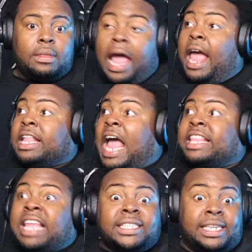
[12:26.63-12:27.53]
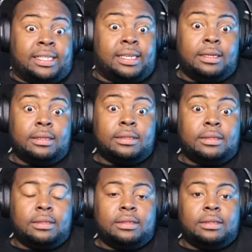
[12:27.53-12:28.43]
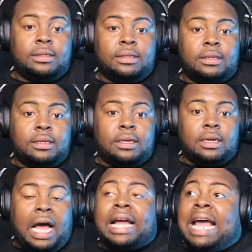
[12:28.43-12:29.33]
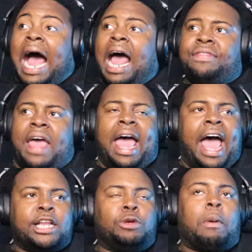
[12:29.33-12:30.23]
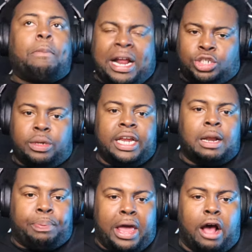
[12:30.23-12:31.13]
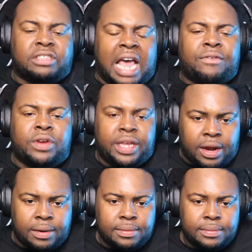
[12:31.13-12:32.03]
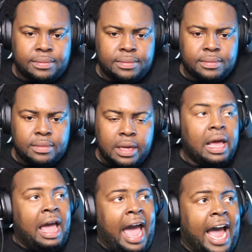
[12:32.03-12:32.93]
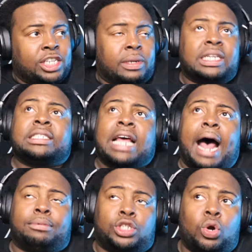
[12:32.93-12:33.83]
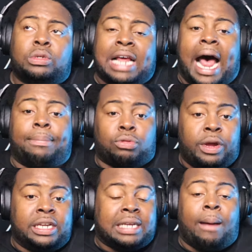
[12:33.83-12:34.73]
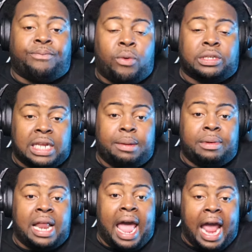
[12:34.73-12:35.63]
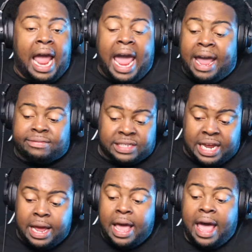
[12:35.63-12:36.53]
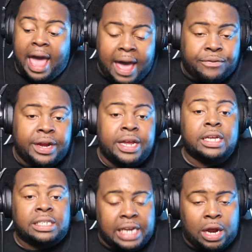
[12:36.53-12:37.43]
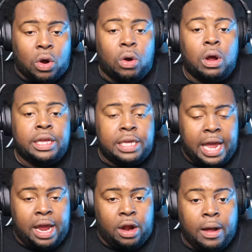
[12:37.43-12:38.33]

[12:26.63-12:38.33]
It doesn't. A guy that had you perpetually in the playoffs every year. Had you as a top two, top three, top four team in the AFC every single year.